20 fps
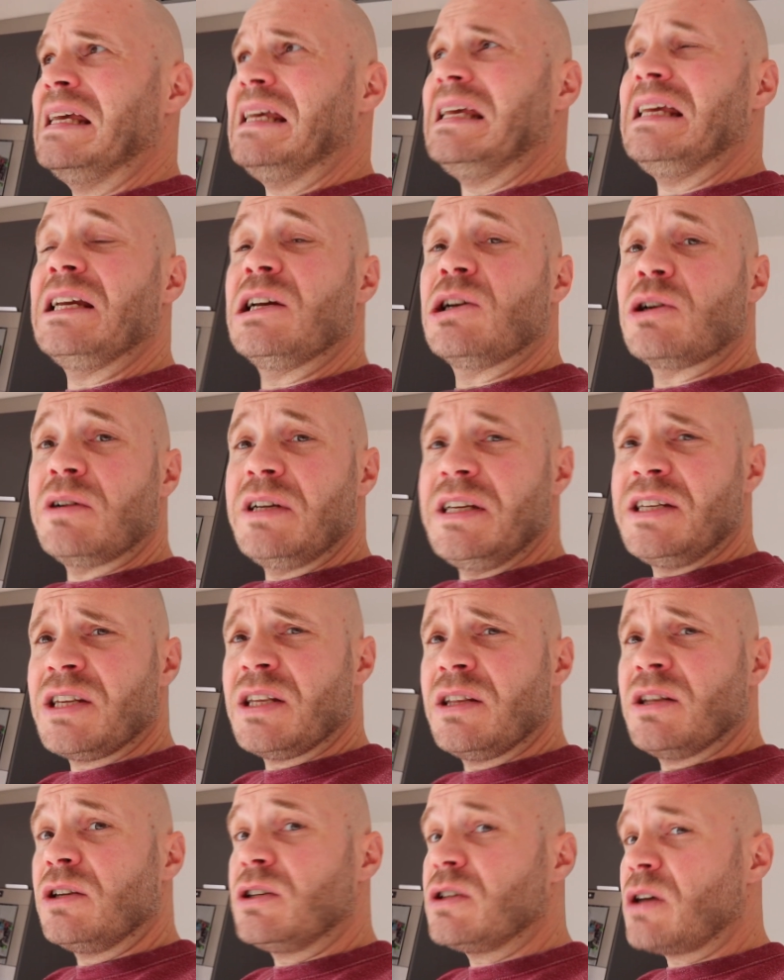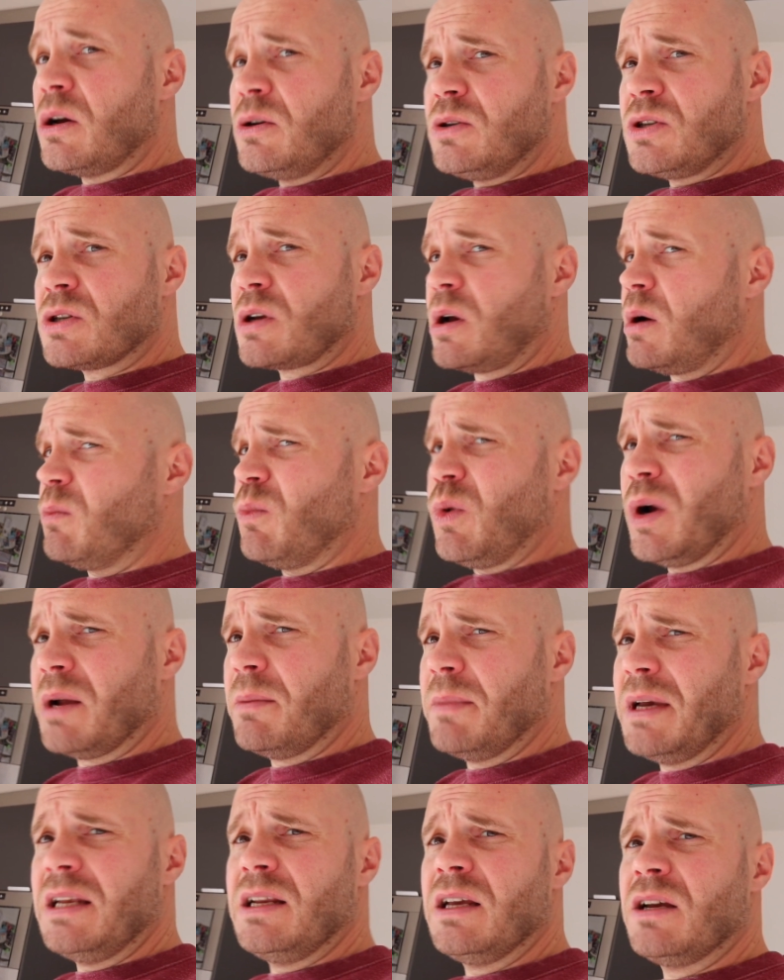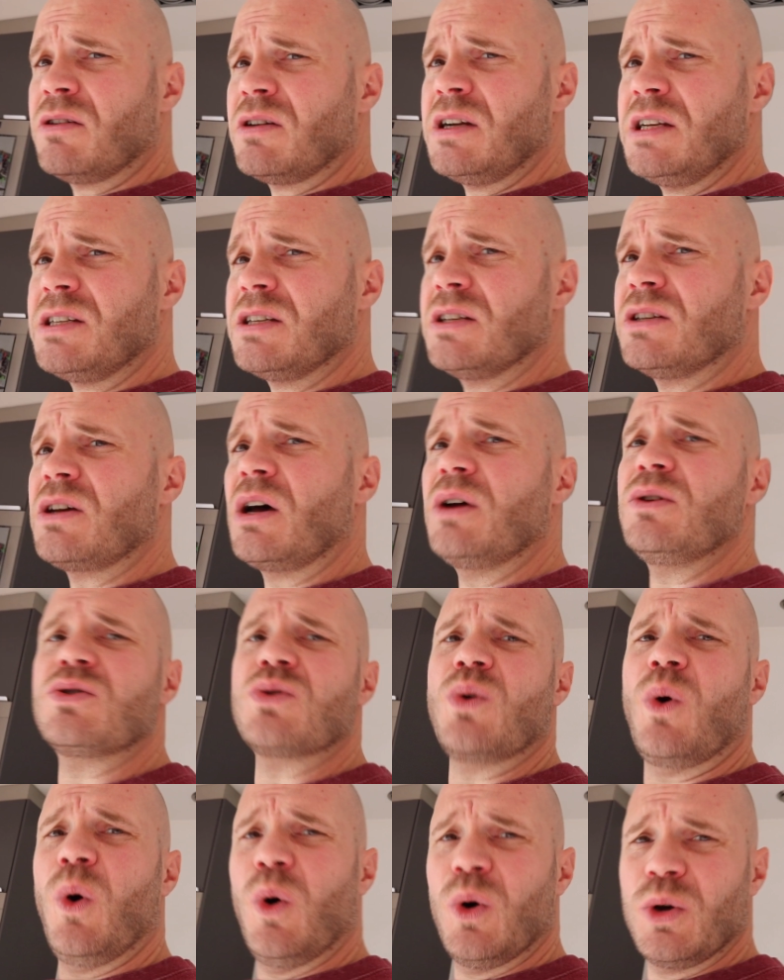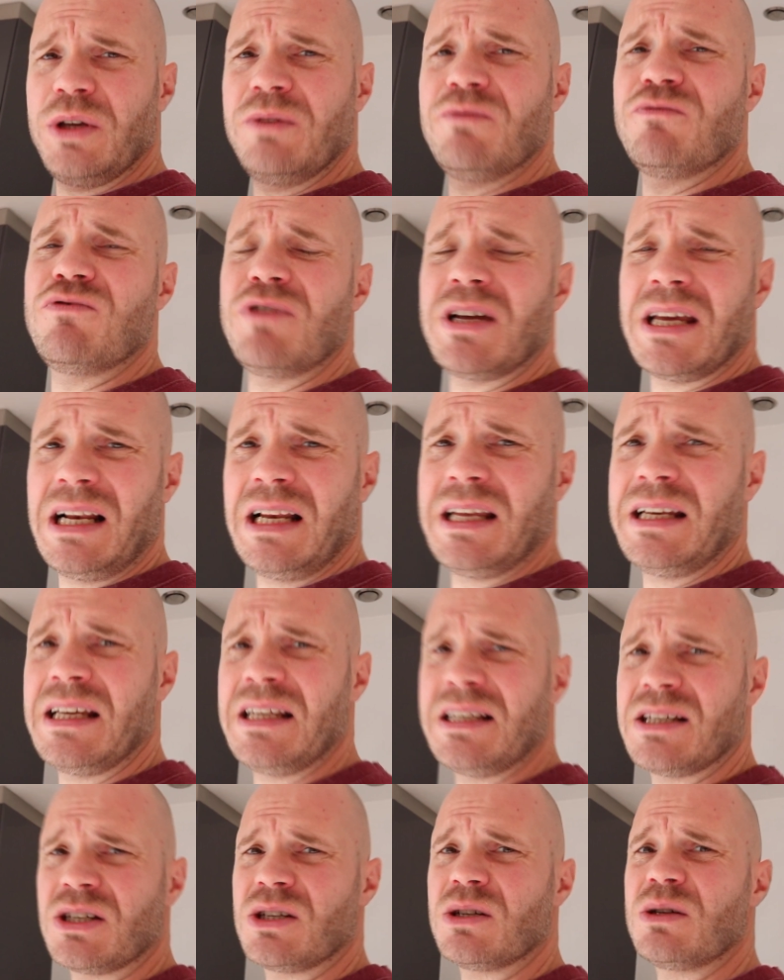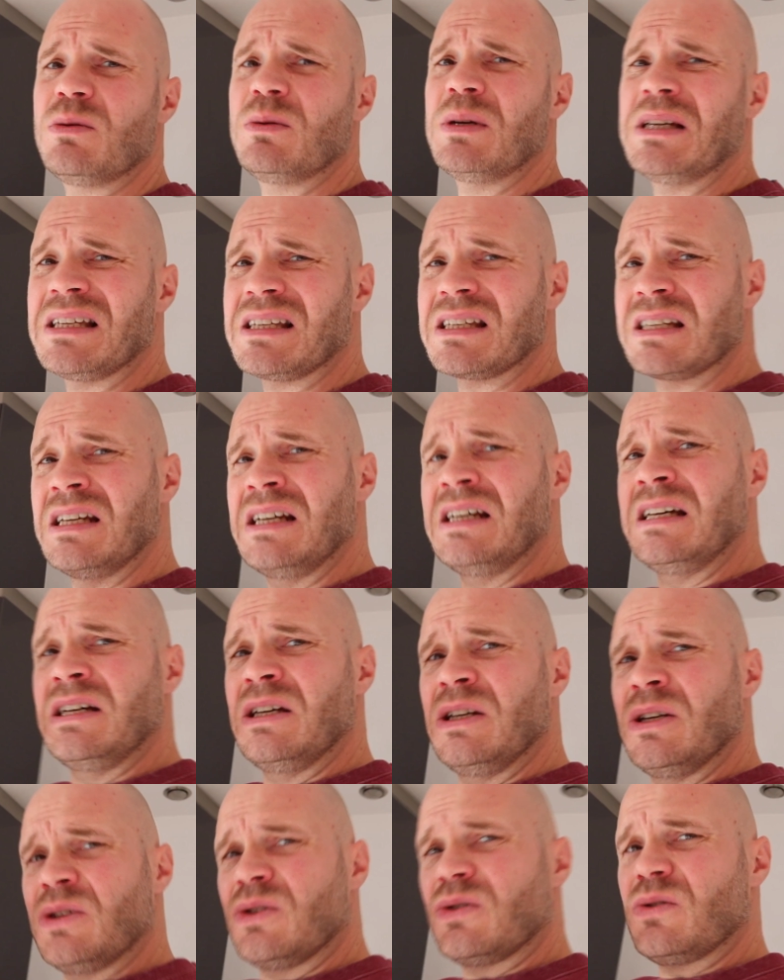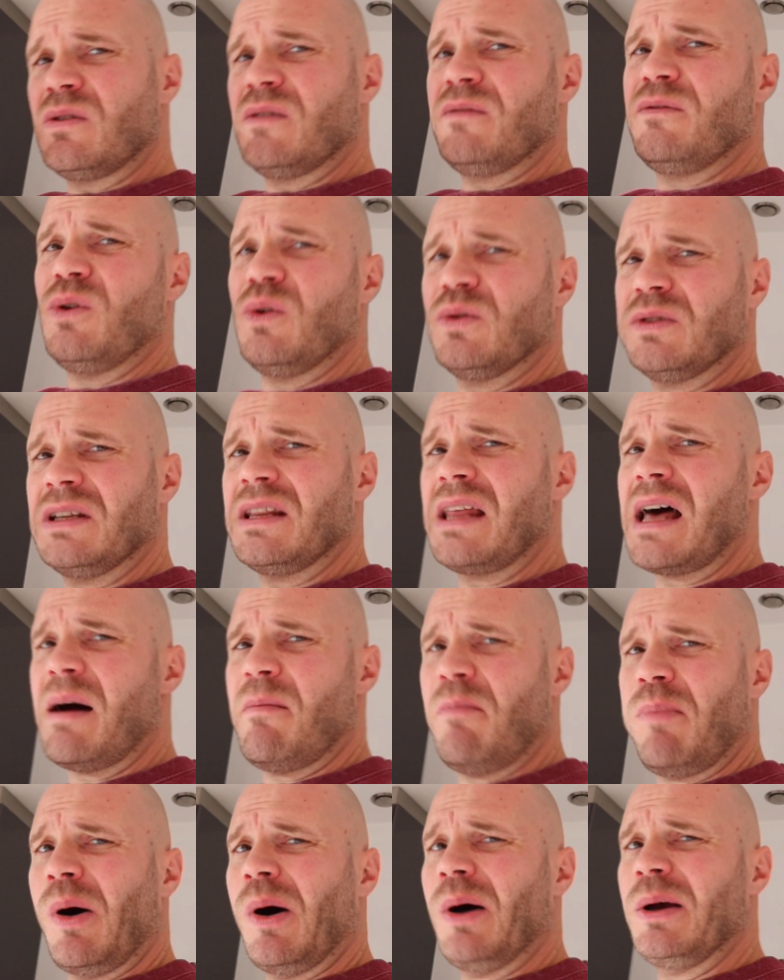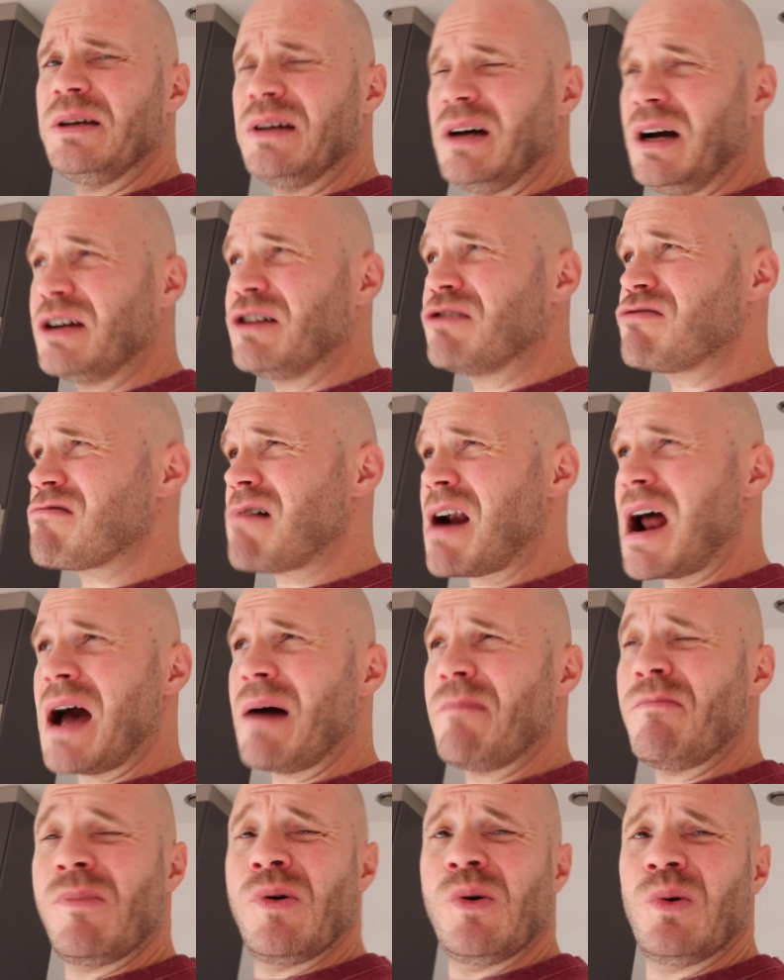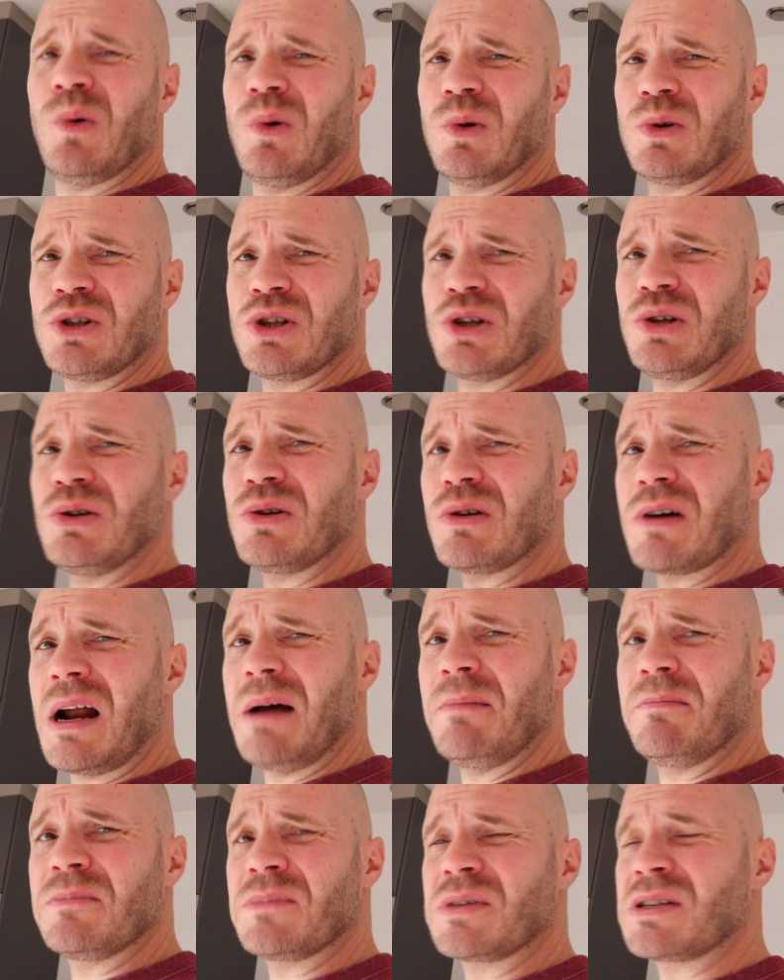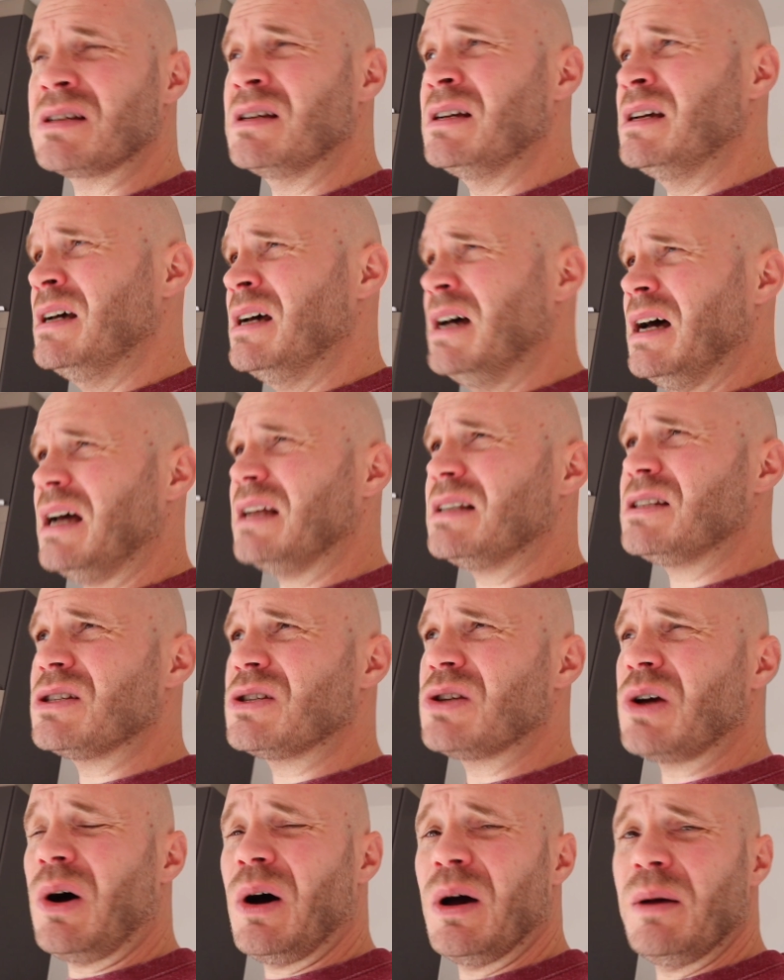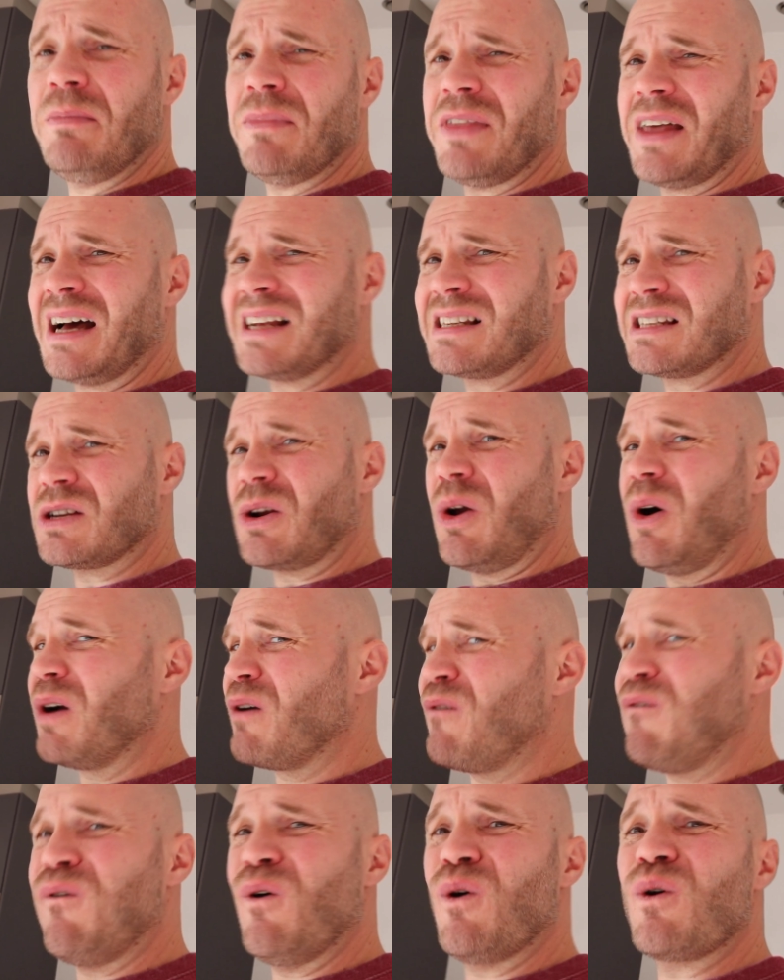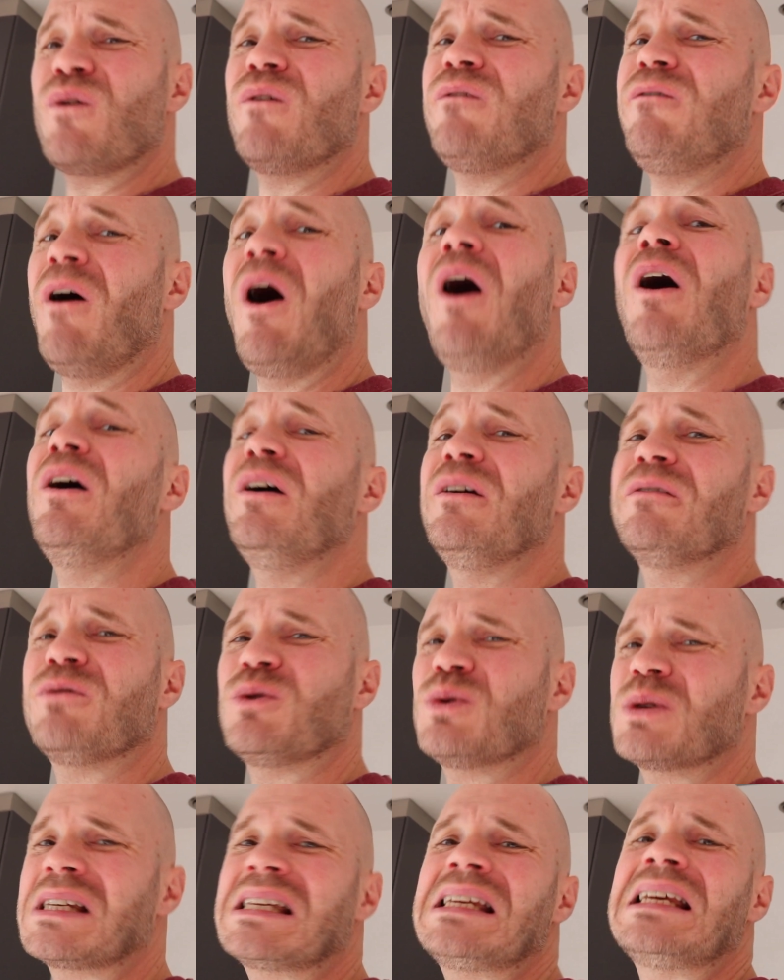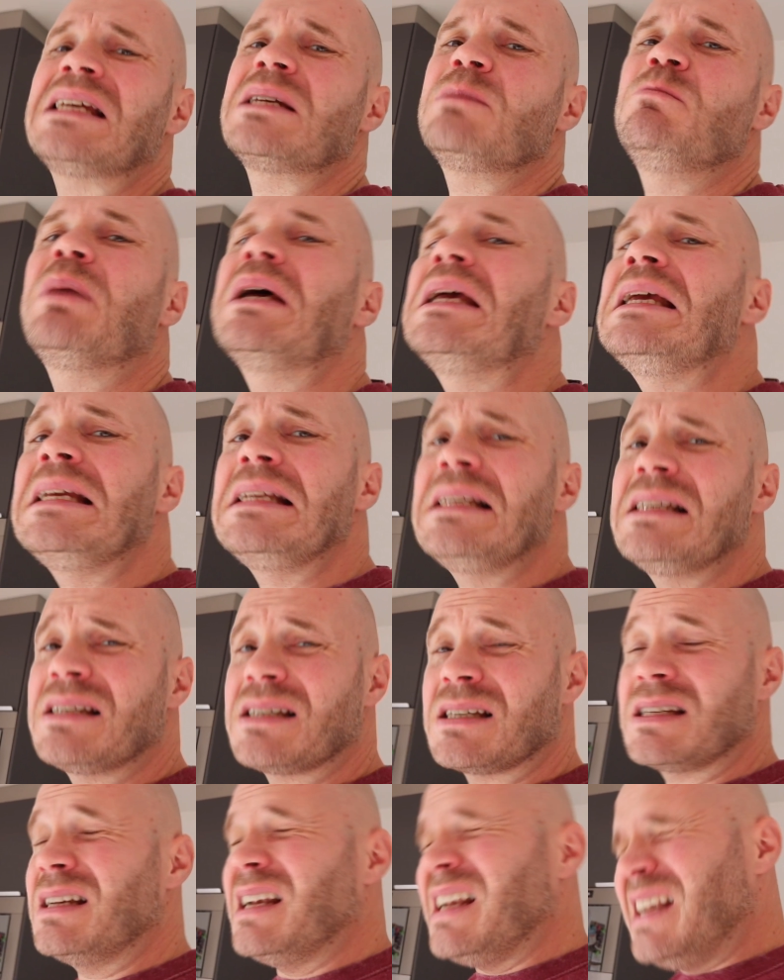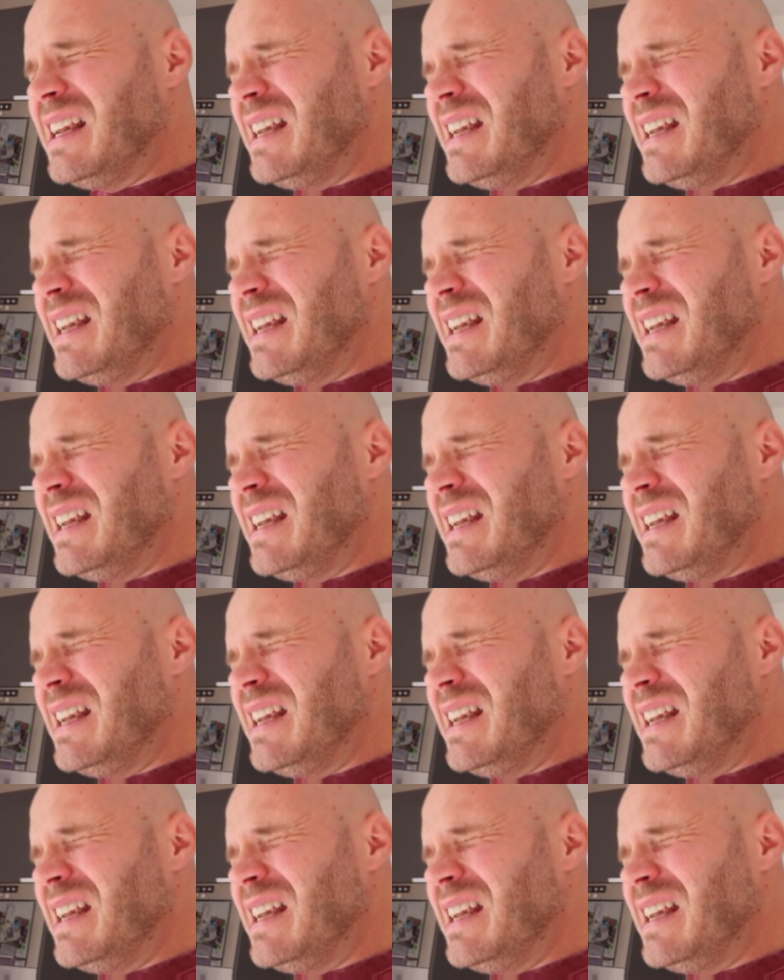increasing the dose. And when I mean increase the dose, all you really need to do is sort of alter that by 1 gram or 2 grams at a time. That's like 4 or 5 or 6 beans.